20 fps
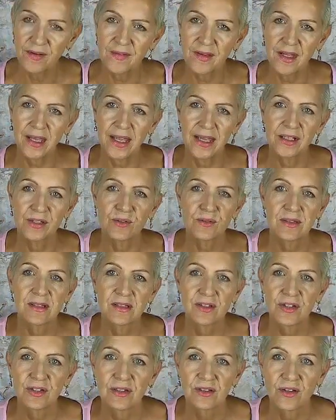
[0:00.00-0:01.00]
of the candles
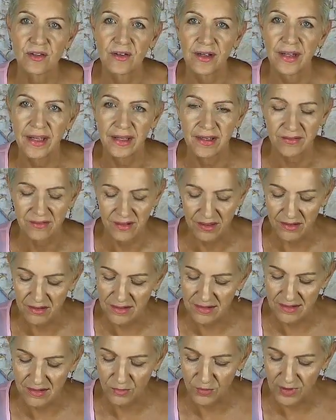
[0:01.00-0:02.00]
has just gone out,
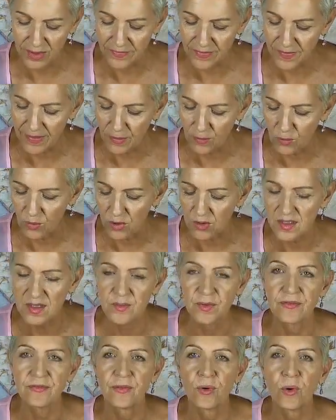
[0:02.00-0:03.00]
right? So whatever that was
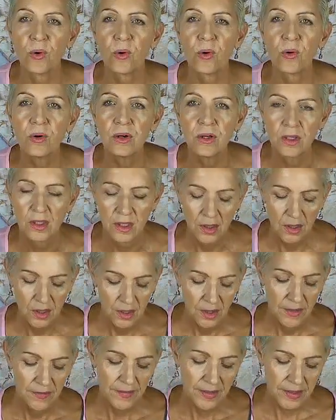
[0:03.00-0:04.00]
before
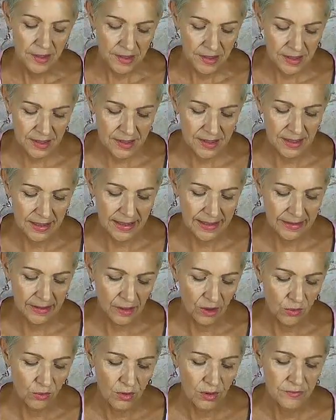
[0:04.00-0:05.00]
that you need to let
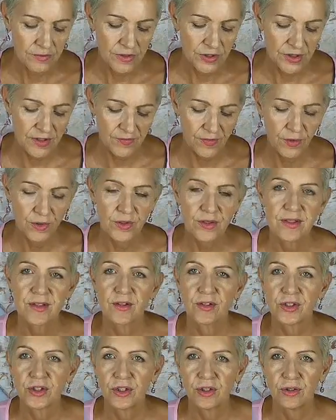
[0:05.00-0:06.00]
go of and just focus
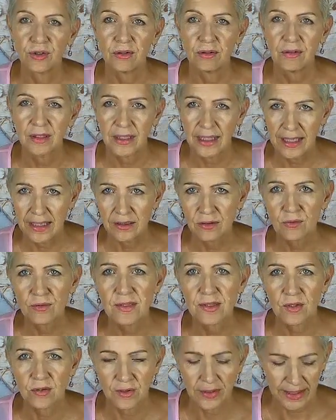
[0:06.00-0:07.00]
on you, the
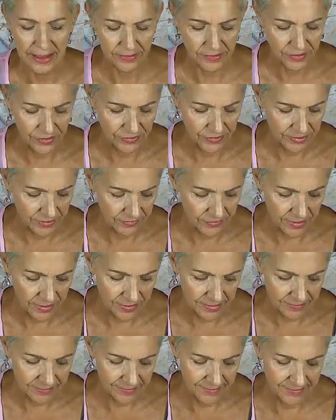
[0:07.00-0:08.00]
candle's gone out on it,
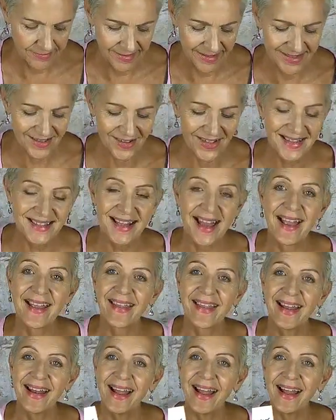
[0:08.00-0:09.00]
right? As I say
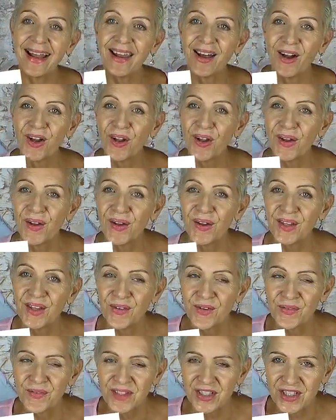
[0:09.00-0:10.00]
that, hello,
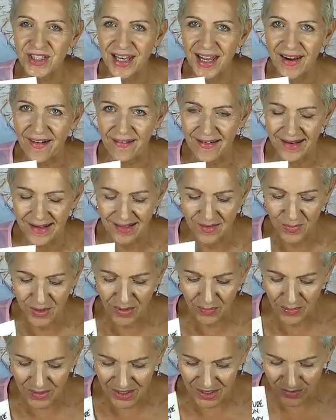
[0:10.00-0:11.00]
you're a visionary, a
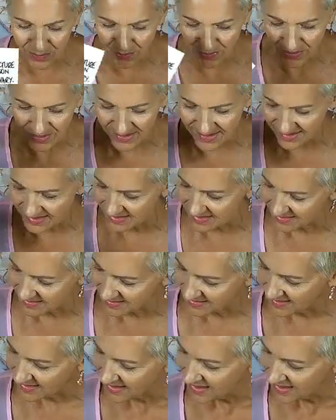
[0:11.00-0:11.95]
big picture person.